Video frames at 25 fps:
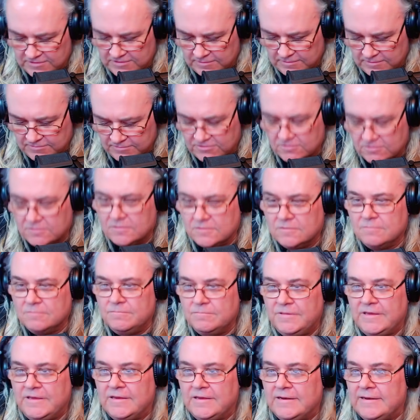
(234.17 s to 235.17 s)
I'm still
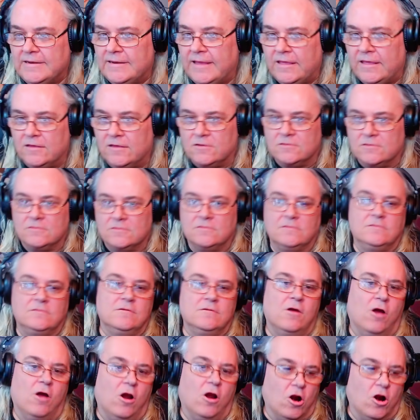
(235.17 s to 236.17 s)
being nailed
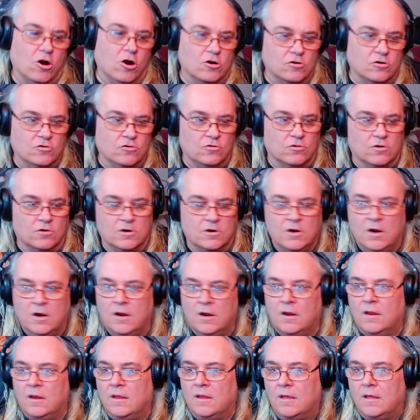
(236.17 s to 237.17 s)
hardcore,
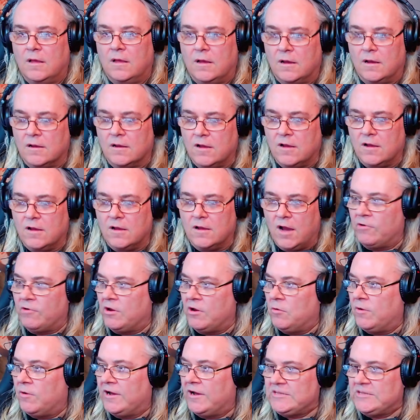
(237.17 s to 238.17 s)
uh,
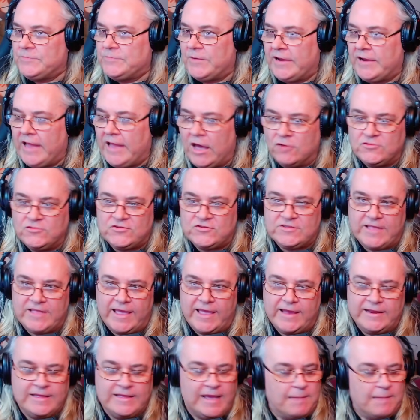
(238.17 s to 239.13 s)
copyright-wise, but outstanding.